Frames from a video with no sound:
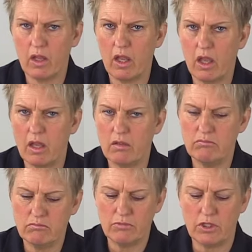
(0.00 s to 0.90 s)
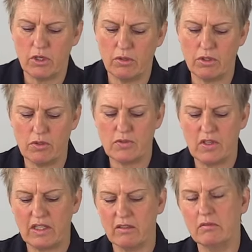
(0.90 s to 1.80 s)
know,
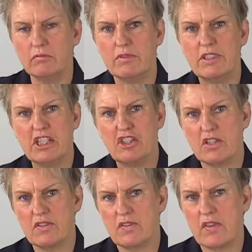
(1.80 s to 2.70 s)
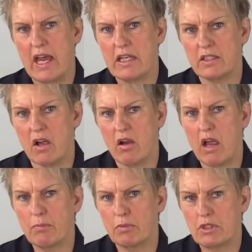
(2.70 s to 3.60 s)
using digits that are
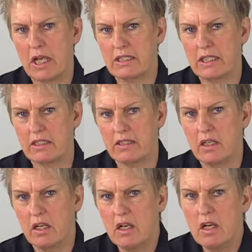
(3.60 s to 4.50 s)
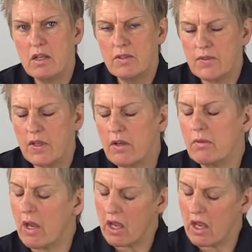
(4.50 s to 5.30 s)
unprotected. So